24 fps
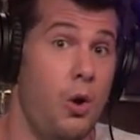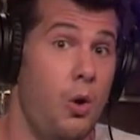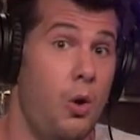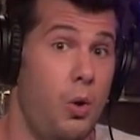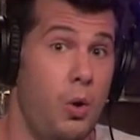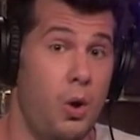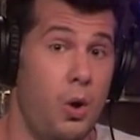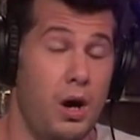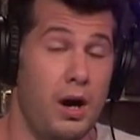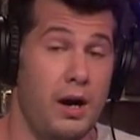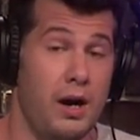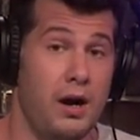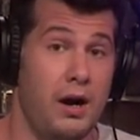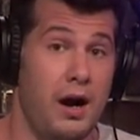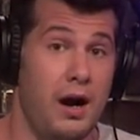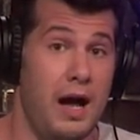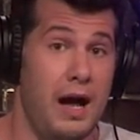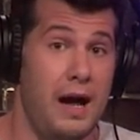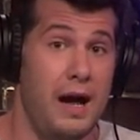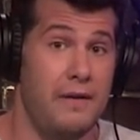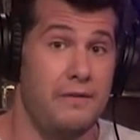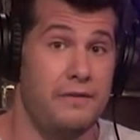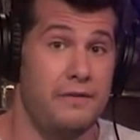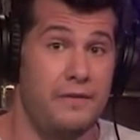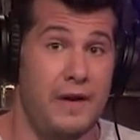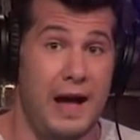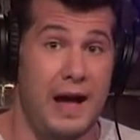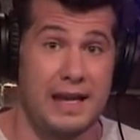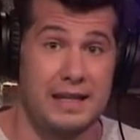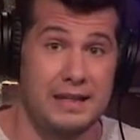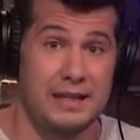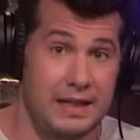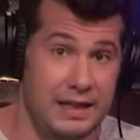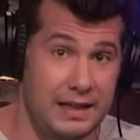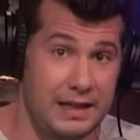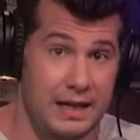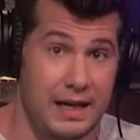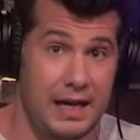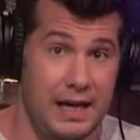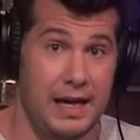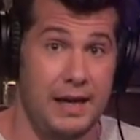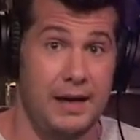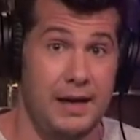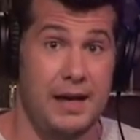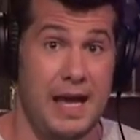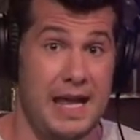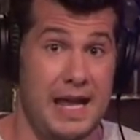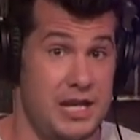or finding
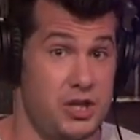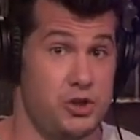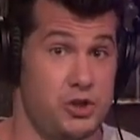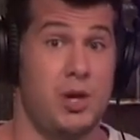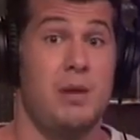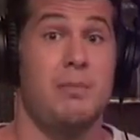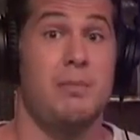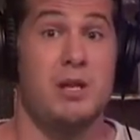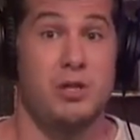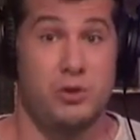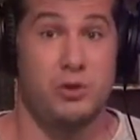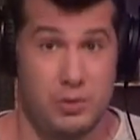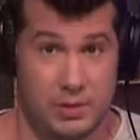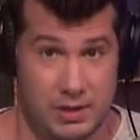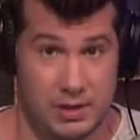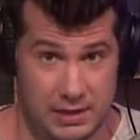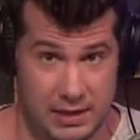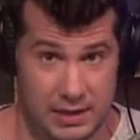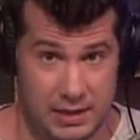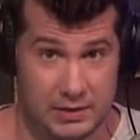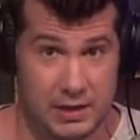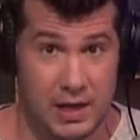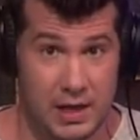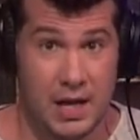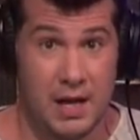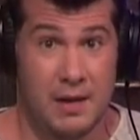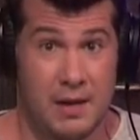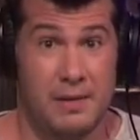any treatment to a disease.